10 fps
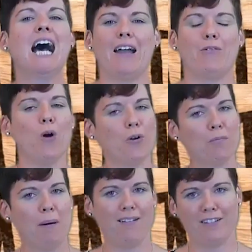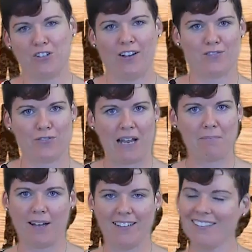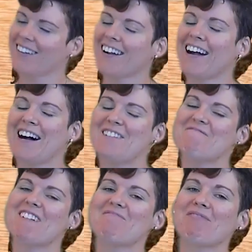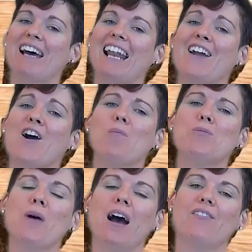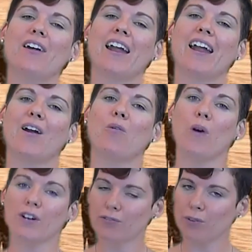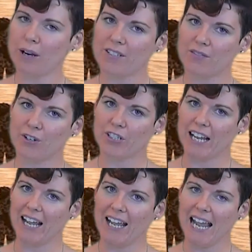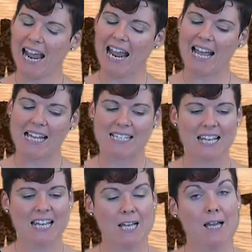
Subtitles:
I won't apologize for that pun, but I hope you have a wonderful rest of your day, and